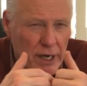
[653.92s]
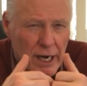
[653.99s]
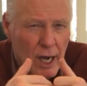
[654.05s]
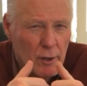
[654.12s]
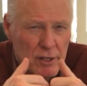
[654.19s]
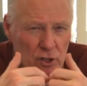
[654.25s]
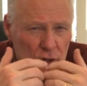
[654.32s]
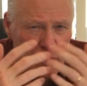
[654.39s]

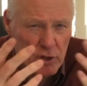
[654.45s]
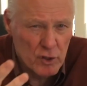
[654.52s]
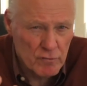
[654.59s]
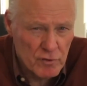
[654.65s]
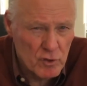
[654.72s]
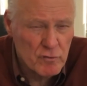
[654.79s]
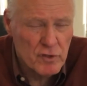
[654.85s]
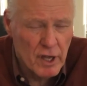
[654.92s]
out, if
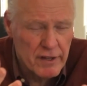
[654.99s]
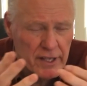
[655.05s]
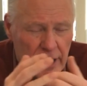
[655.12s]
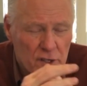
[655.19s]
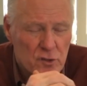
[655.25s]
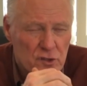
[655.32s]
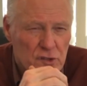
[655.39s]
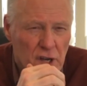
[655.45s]
you've done the
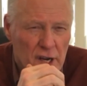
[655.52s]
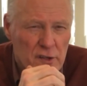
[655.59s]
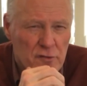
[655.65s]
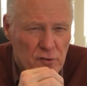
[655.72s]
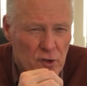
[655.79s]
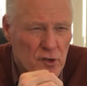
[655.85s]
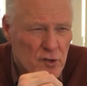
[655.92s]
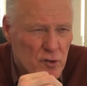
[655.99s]
exercise
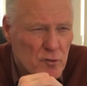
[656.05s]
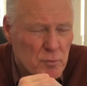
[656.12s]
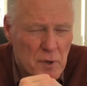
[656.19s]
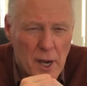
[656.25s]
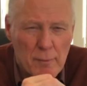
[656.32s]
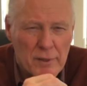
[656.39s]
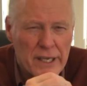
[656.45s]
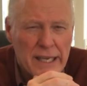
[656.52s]
first, you've
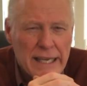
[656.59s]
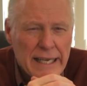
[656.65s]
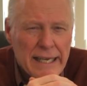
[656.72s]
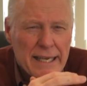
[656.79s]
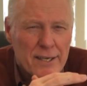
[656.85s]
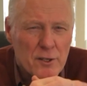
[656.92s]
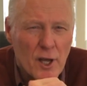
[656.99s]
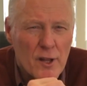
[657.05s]
probably
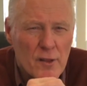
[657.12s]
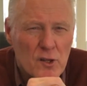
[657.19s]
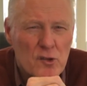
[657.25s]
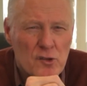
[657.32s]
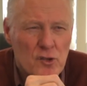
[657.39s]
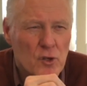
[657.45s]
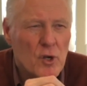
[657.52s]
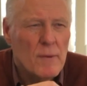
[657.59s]
done this
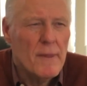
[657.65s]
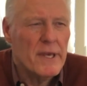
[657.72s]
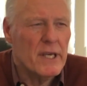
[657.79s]
too.